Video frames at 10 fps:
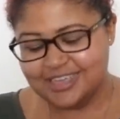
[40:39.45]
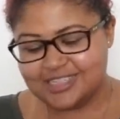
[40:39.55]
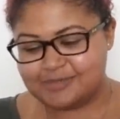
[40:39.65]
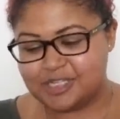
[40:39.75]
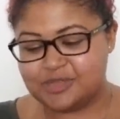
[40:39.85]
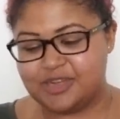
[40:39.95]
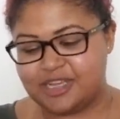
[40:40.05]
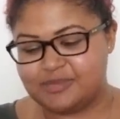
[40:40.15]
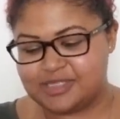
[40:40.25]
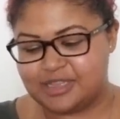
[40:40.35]
especially when it
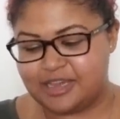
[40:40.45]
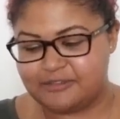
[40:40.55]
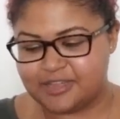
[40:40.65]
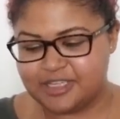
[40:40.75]
comes to love.